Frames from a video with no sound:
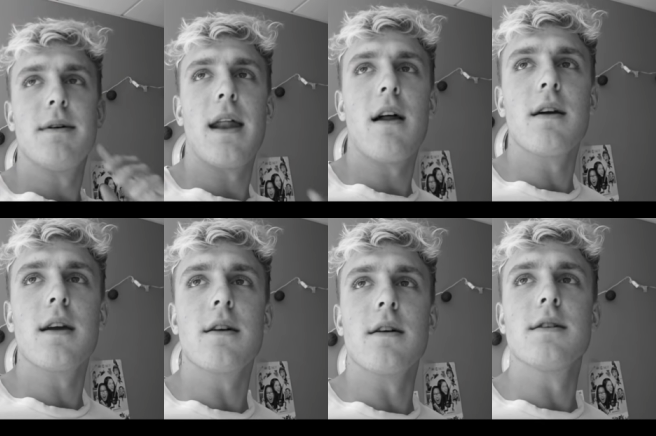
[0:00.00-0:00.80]
They don't
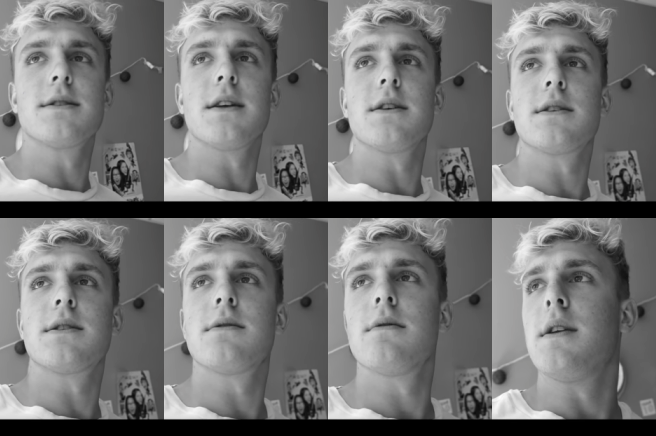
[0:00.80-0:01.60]
get girls. They
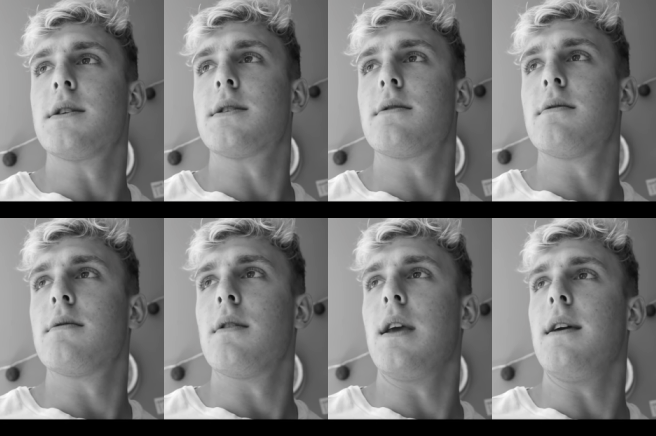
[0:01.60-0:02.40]
just they just
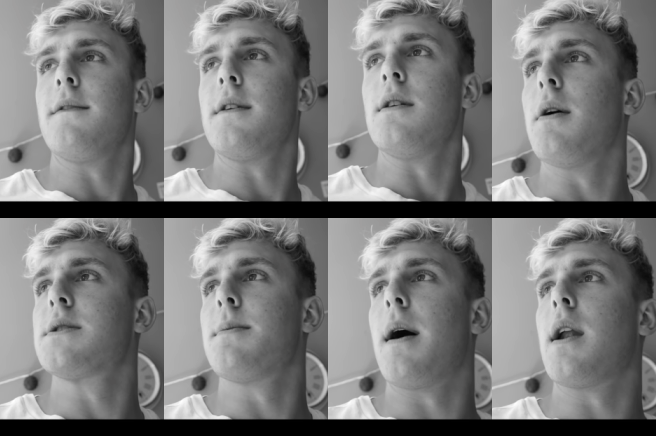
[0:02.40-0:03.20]
leave and
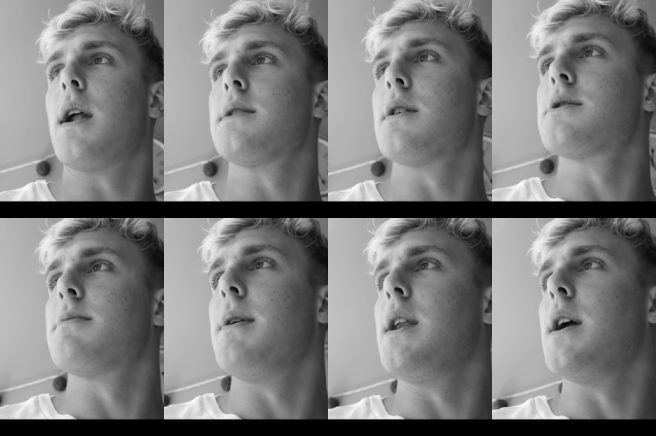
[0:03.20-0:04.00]
post about it on social
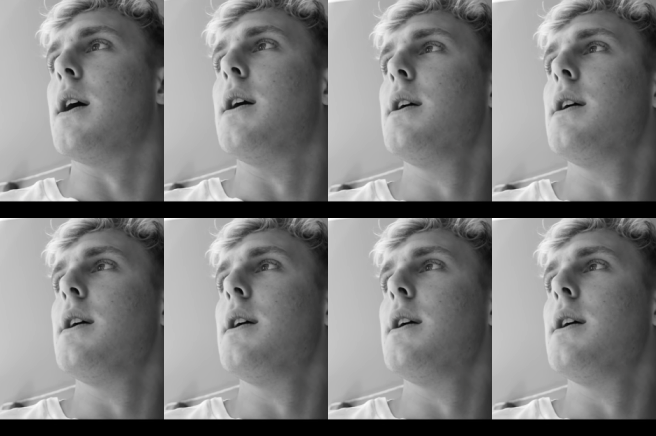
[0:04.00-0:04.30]
media.